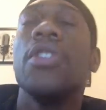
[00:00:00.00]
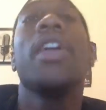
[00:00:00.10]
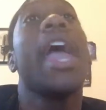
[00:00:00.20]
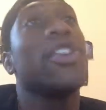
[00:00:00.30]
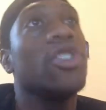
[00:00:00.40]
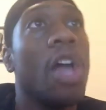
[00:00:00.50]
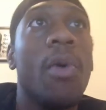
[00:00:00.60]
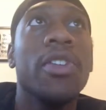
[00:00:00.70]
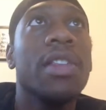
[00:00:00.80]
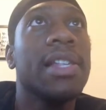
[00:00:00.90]
Yeah, you
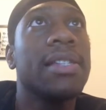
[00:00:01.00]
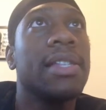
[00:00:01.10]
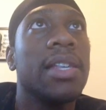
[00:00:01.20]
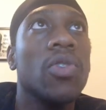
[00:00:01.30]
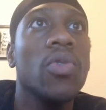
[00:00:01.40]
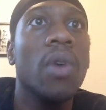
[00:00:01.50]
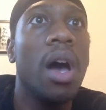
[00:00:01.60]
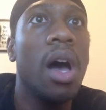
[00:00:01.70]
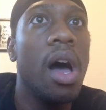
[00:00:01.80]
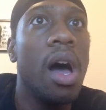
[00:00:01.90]
know, when you listen
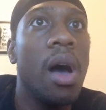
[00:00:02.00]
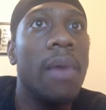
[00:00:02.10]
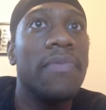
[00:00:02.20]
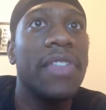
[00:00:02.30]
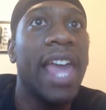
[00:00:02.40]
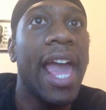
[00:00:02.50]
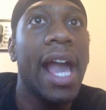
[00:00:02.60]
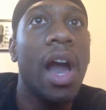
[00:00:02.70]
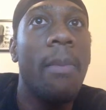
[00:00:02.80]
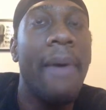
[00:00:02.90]
to
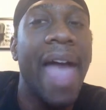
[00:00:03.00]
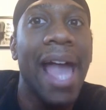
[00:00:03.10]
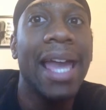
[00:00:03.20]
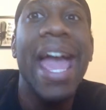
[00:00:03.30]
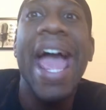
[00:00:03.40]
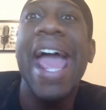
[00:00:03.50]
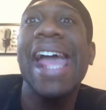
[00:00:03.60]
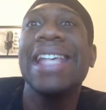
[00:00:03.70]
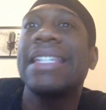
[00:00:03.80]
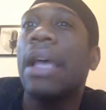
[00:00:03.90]
Can't Go Back,
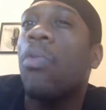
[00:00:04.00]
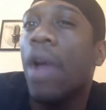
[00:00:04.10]
it's